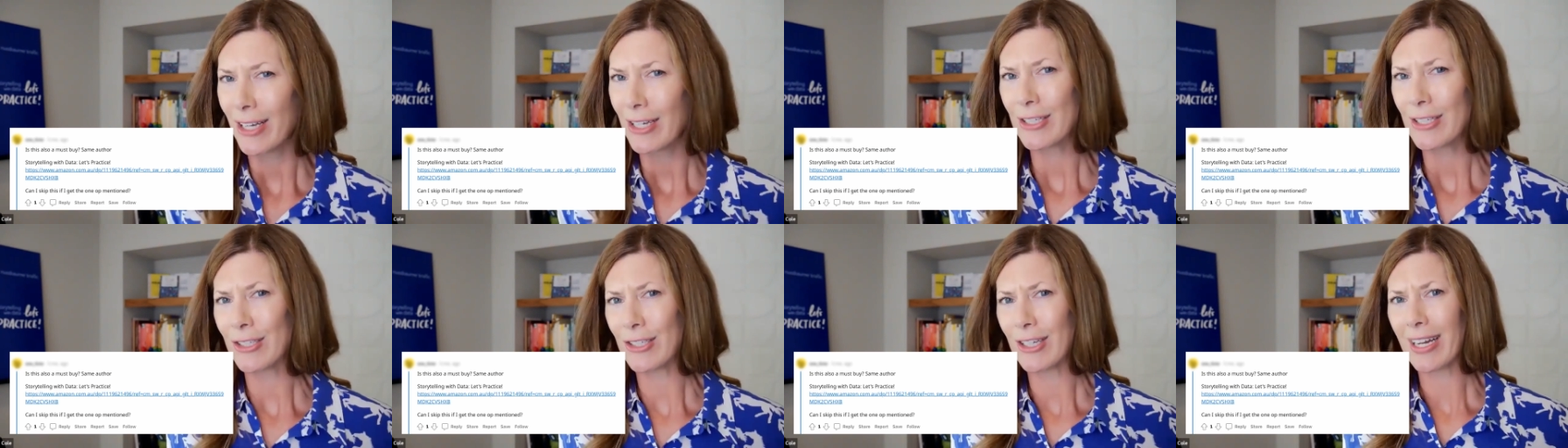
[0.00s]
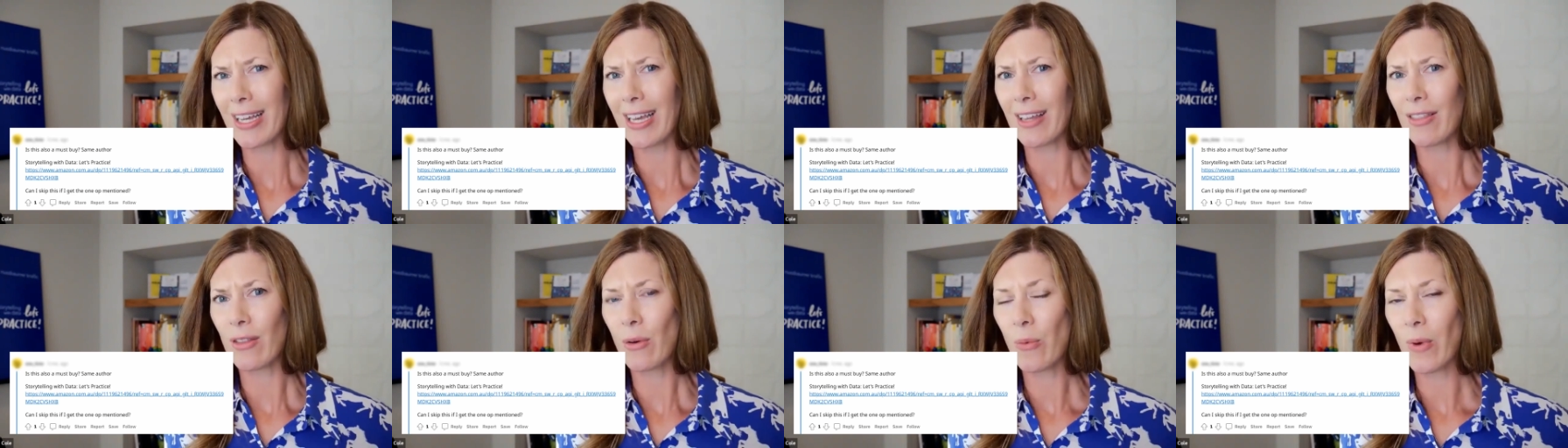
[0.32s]
should I
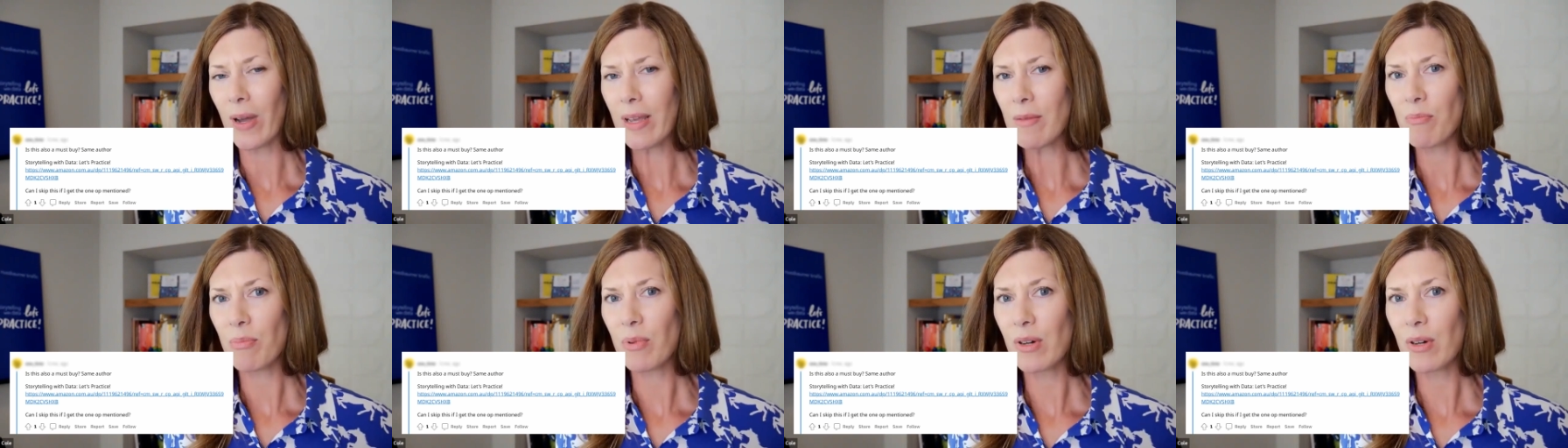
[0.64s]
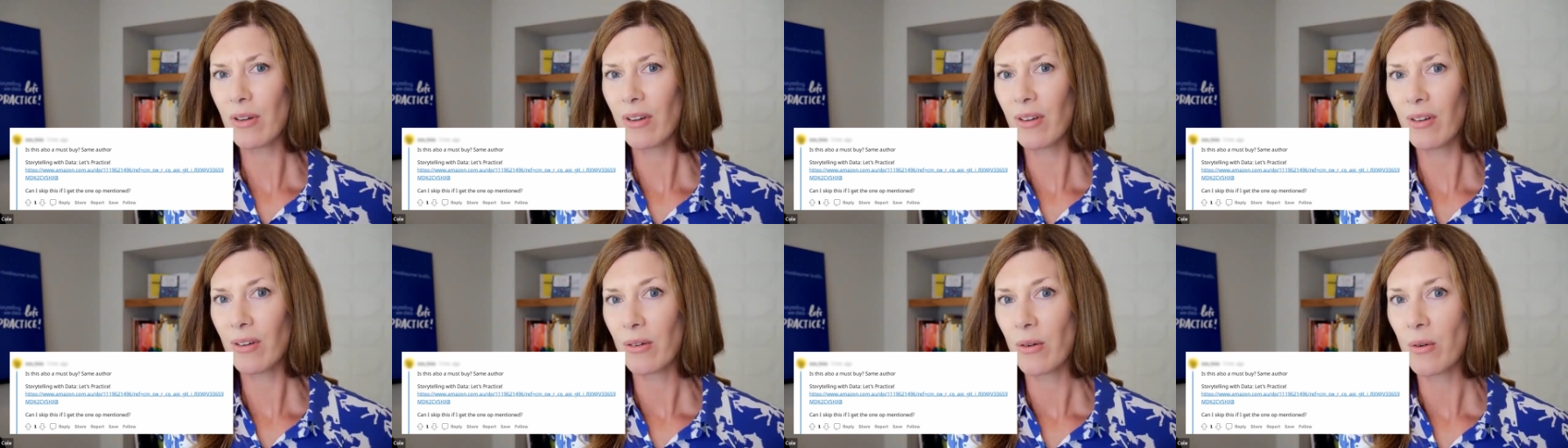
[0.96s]
get the white
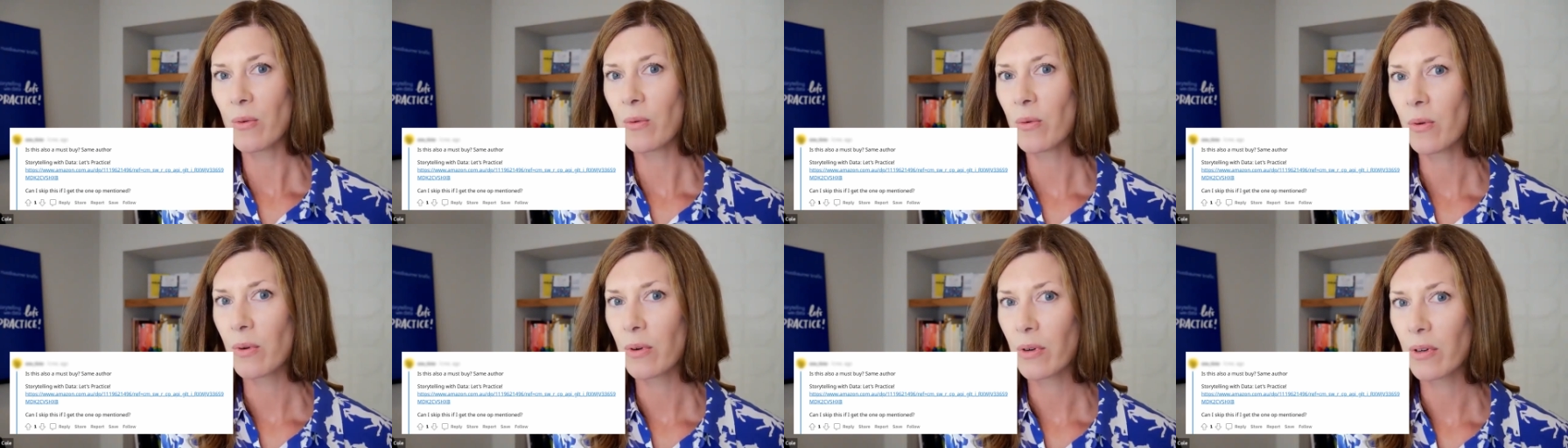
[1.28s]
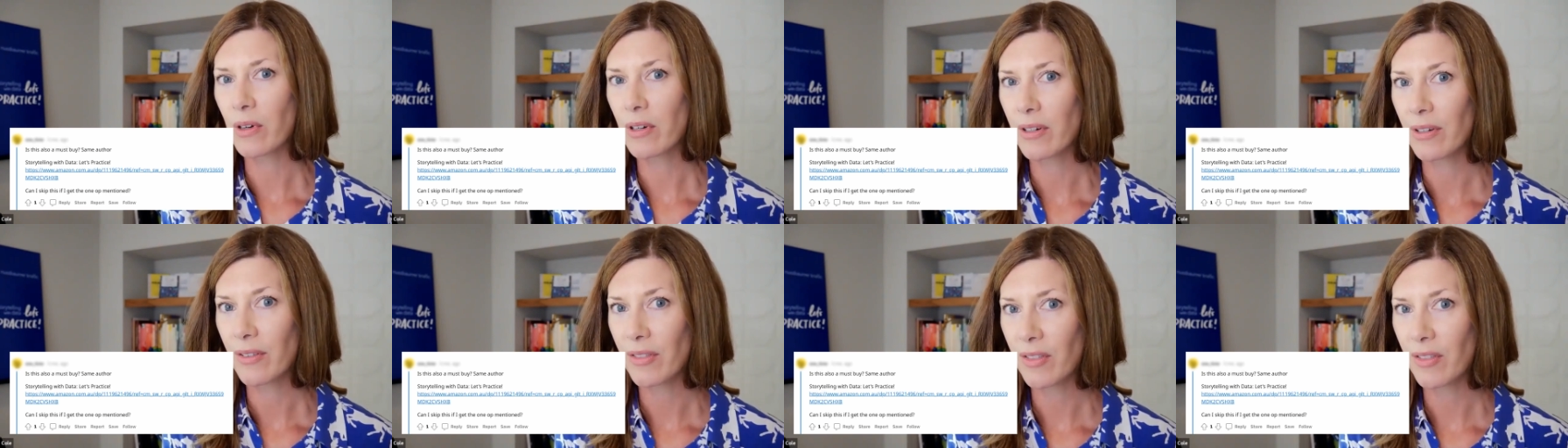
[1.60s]
book
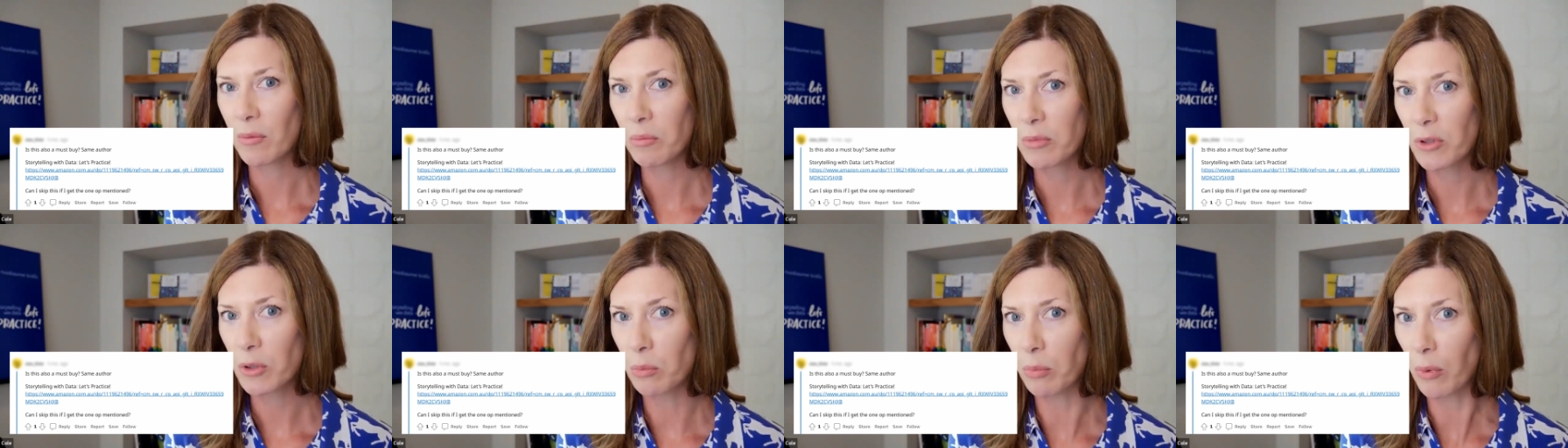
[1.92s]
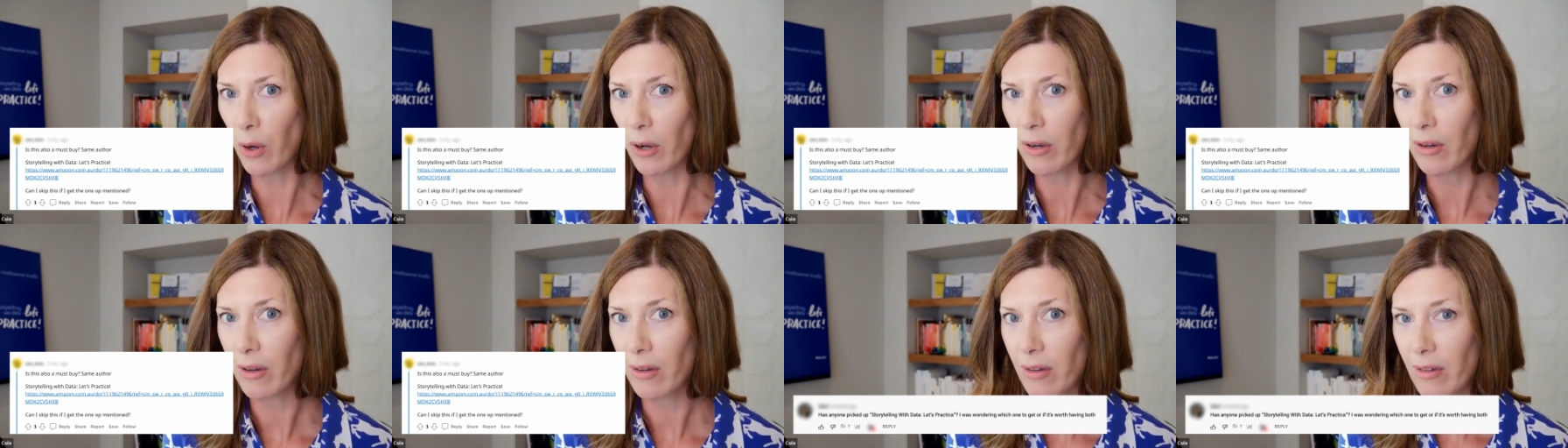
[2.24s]
or the blue
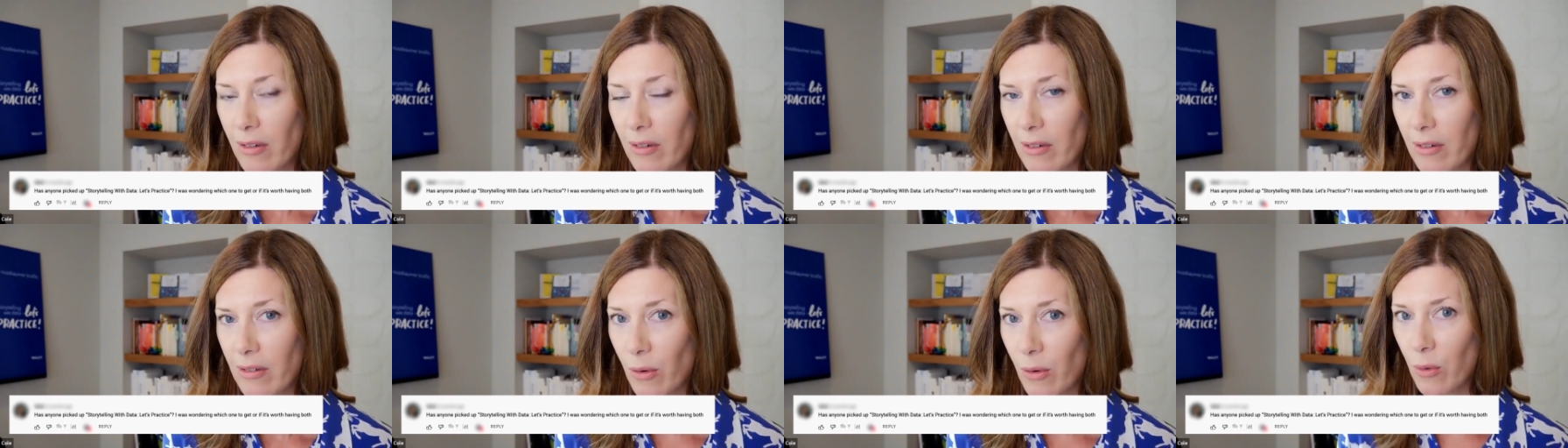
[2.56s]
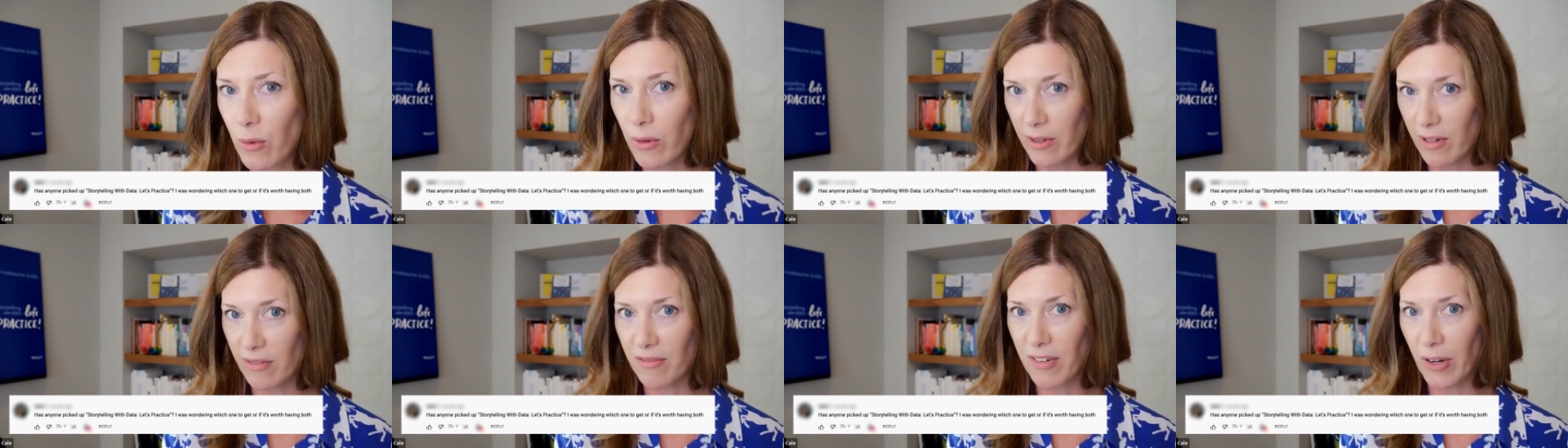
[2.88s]
book?
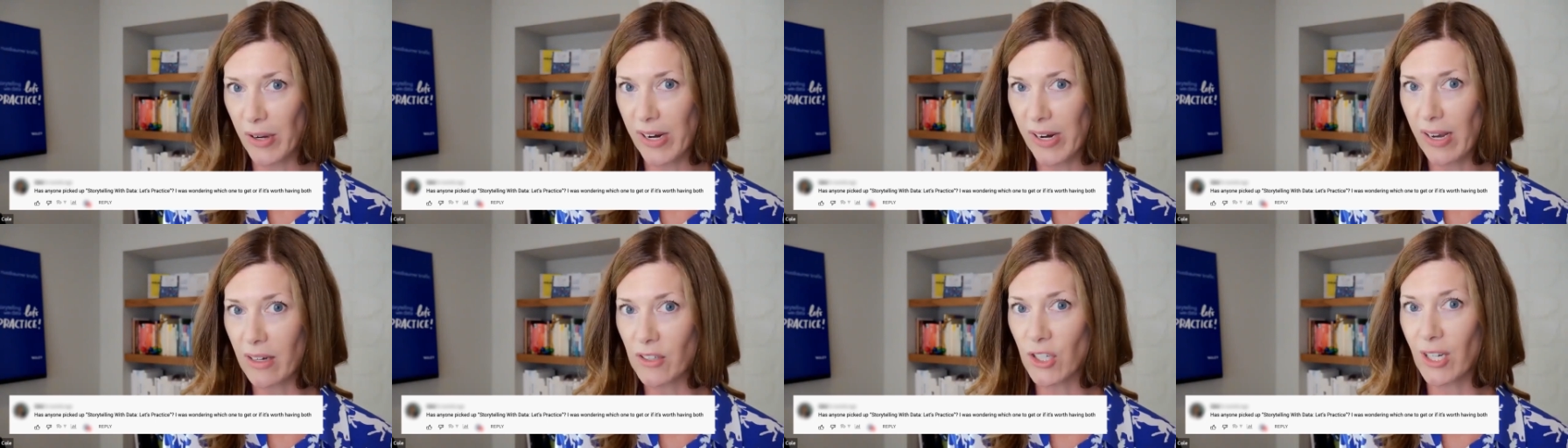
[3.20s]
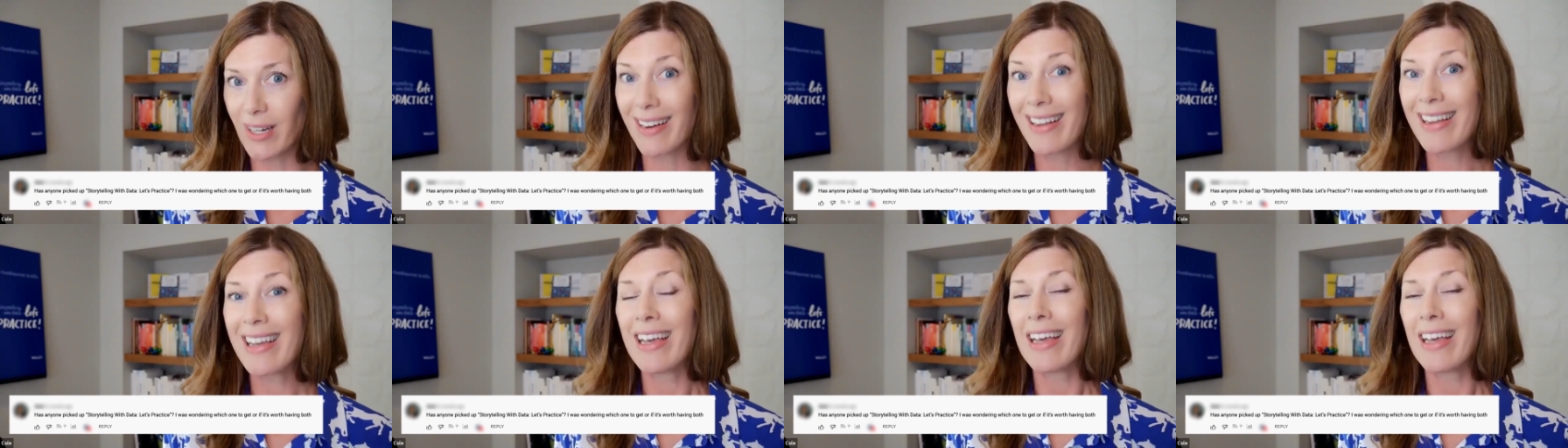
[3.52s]
Or a variation.